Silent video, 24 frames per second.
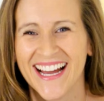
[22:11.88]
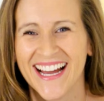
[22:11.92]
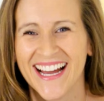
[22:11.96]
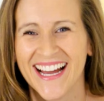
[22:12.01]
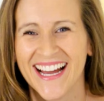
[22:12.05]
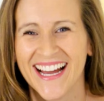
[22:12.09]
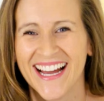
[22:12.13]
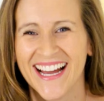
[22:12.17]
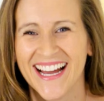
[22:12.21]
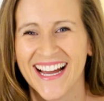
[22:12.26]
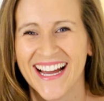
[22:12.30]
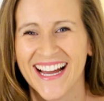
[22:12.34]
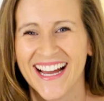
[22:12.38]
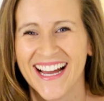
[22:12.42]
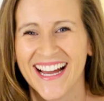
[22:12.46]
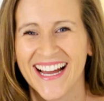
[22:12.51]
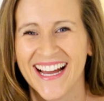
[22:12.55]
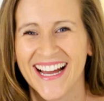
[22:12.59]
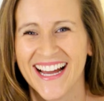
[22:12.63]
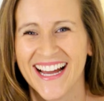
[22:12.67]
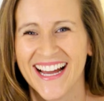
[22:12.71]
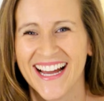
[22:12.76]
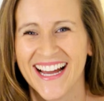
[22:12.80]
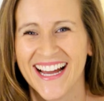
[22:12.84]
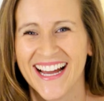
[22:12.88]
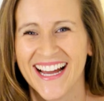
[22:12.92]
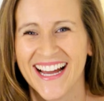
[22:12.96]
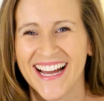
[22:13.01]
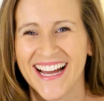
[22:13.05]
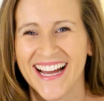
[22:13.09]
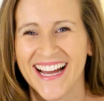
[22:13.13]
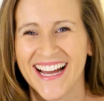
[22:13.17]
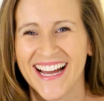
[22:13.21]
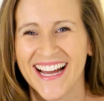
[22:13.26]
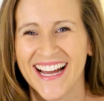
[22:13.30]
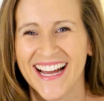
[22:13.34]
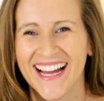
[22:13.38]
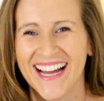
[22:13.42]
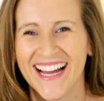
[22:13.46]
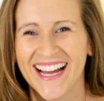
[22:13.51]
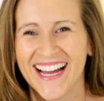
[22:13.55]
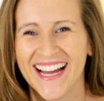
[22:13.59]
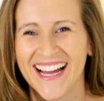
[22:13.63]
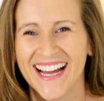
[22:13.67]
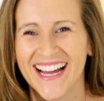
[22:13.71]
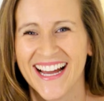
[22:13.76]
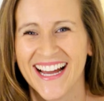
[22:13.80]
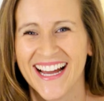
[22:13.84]

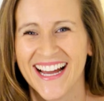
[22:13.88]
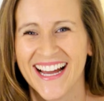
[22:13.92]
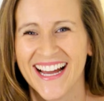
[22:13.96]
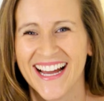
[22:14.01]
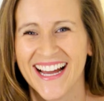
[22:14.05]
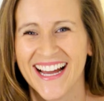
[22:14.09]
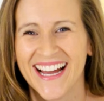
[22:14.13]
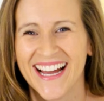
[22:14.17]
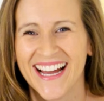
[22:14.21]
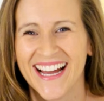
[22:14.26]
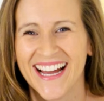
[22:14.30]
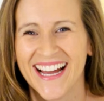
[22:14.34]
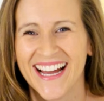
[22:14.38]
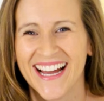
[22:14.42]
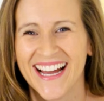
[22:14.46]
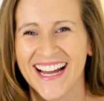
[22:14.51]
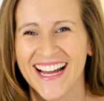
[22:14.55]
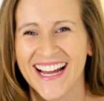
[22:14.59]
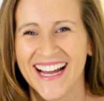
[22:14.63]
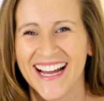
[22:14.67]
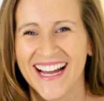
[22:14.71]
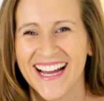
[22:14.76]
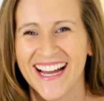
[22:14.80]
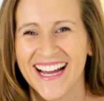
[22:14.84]
This is a still picture; no speech is visible.